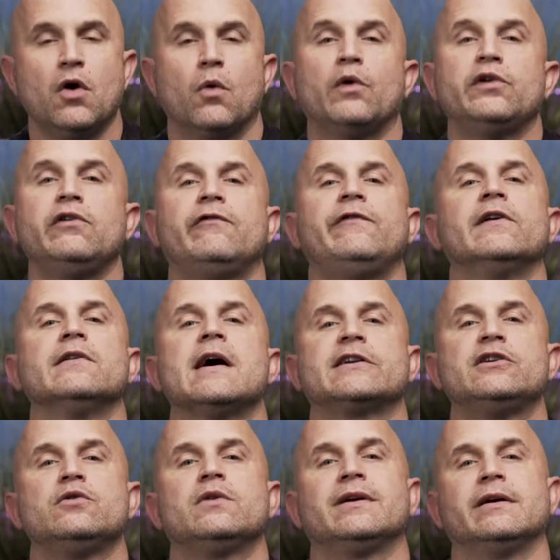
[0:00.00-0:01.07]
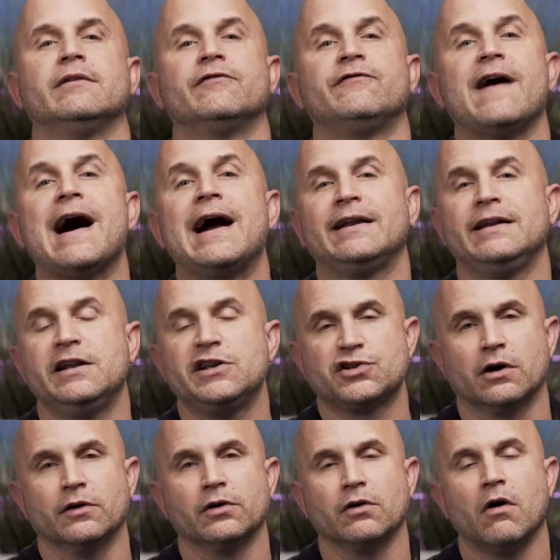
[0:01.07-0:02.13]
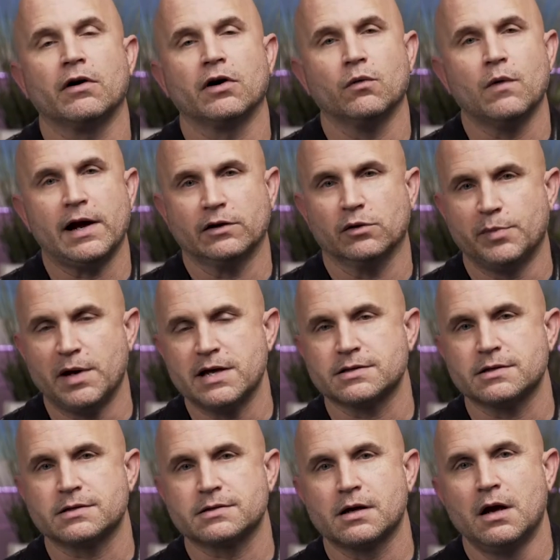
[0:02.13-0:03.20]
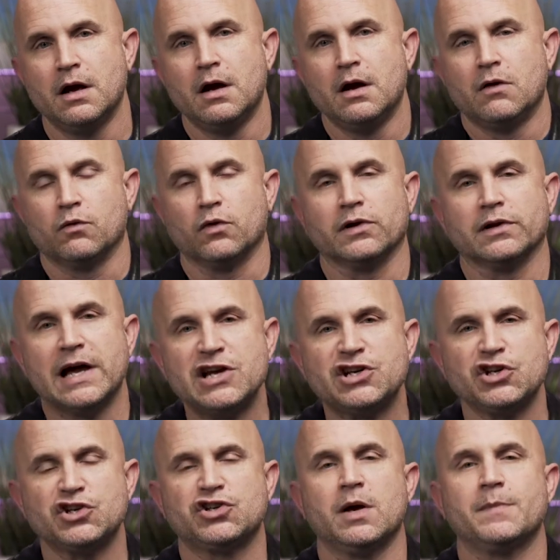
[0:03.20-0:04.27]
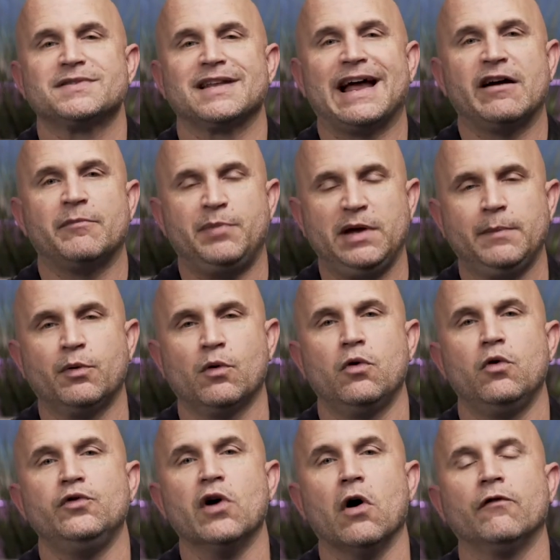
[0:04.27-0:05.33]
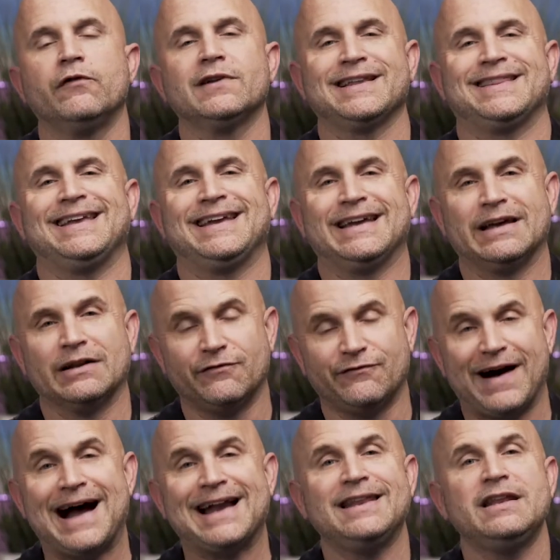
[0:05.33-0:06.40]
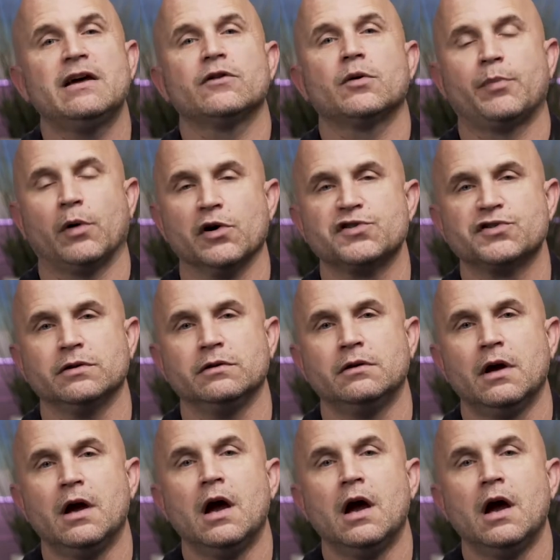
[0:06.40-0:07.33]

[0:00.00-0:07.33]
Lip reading: where you feel like you can confide in each other on a regular basis. Relationships that have people who don't feel like they can confide in the other person